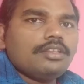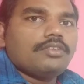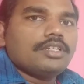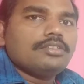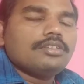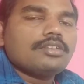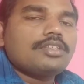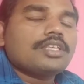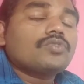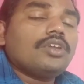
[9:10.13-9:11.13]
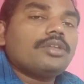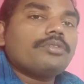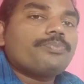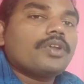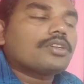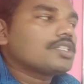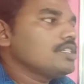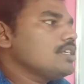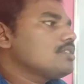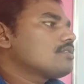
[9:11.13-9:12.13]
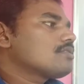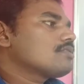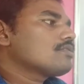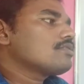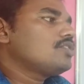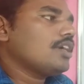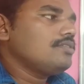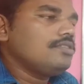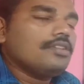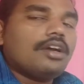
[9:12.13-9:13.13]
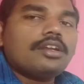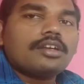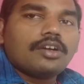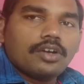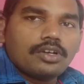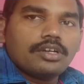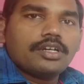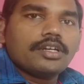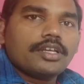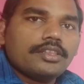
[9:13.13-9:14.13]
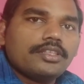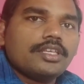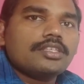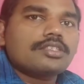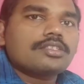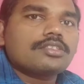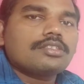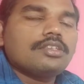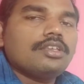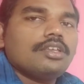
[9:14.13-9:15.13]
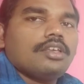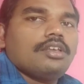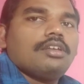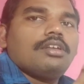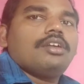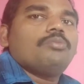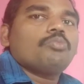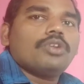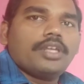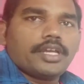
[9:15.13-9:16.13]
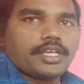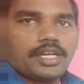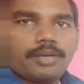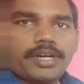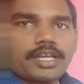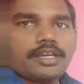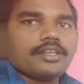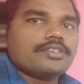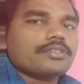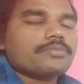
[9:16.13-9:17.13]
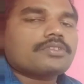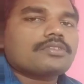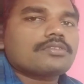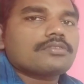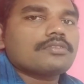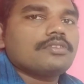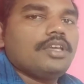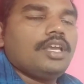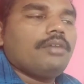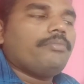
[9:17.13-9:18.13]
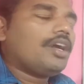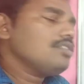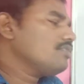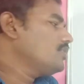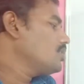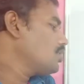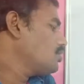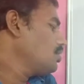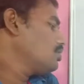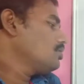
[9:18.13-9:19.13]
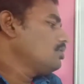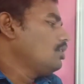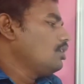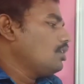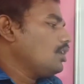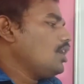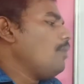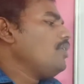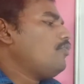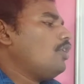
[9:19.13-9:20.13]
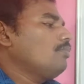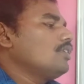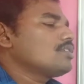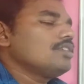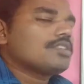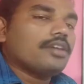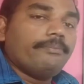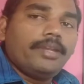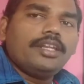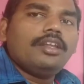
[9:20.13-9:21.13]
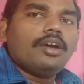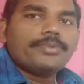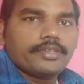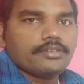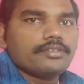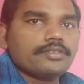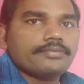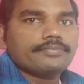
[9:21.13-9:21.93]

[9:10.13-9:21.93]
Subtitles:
Another one, sexual reproduction does not occur in this Monera kingdom organisms. Because of this reason, garment formation is completely absent.